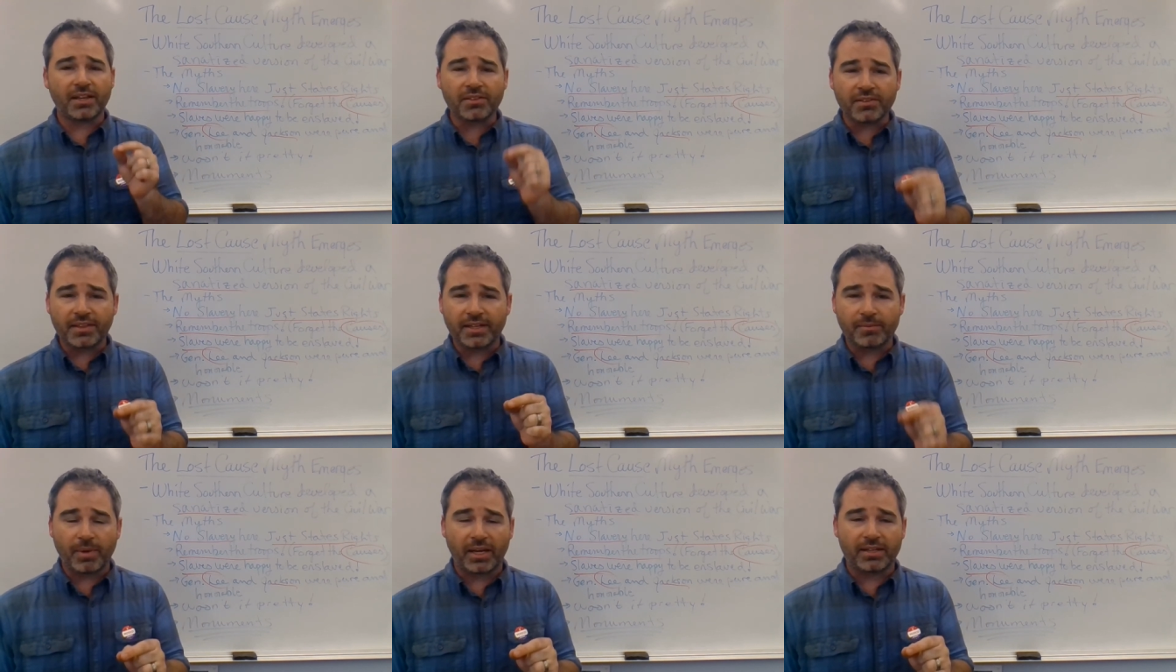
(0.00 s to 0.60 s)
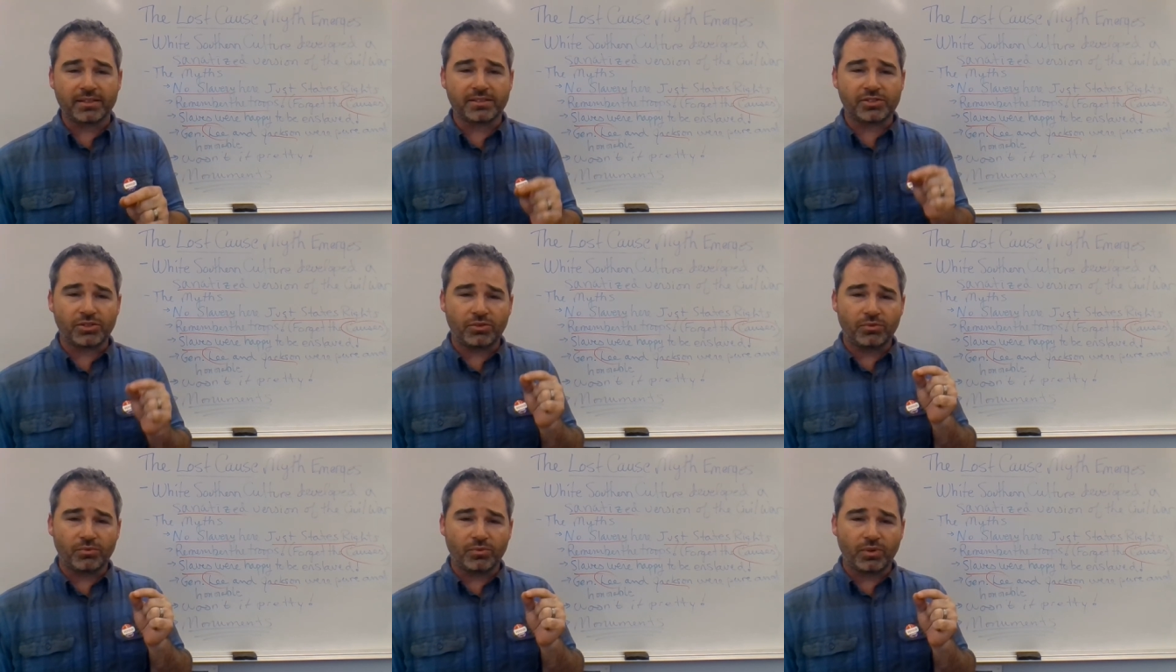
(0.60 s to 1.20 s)
the other thing about
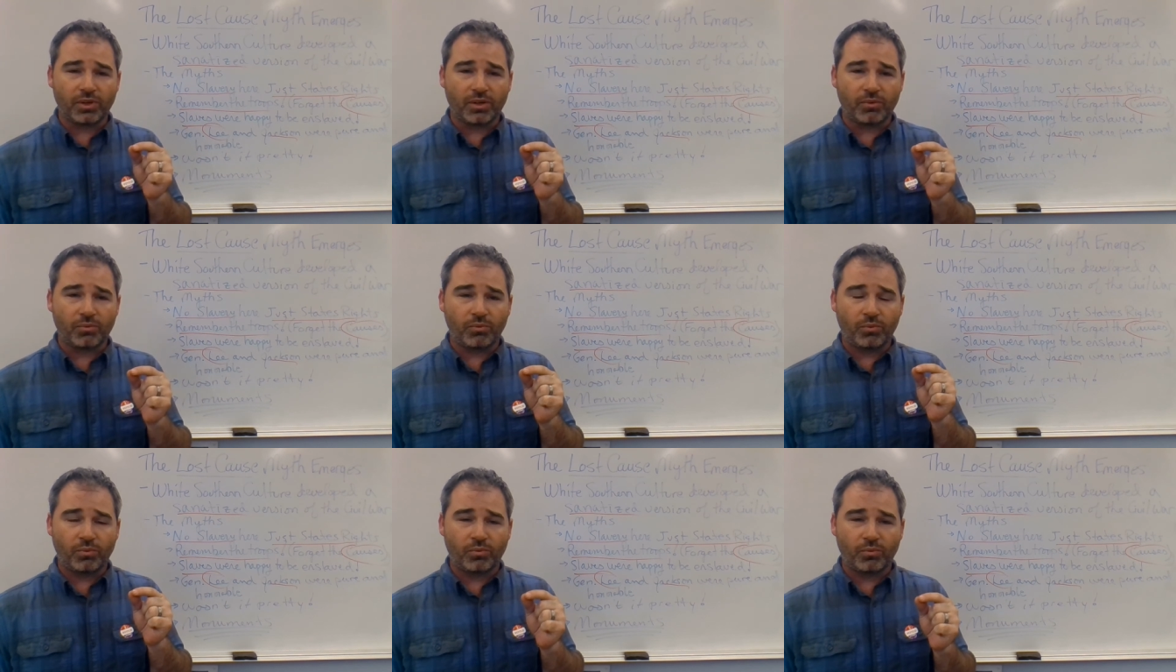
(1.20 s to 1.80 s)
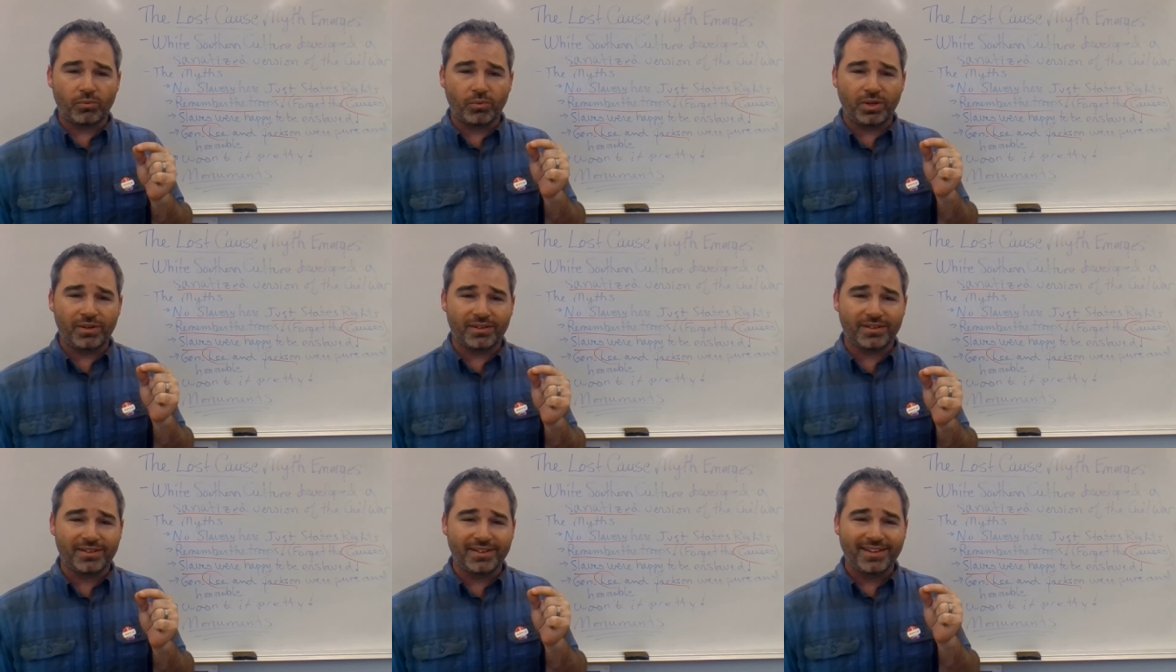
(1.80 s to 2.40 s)
so
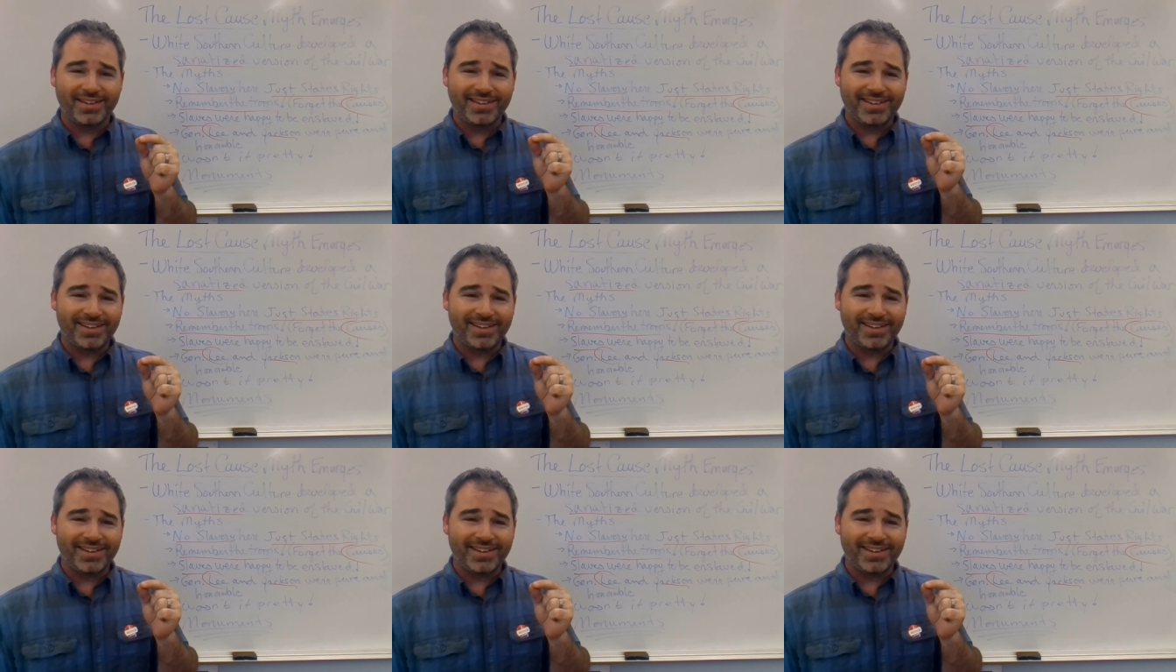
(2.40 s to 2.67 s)
uh,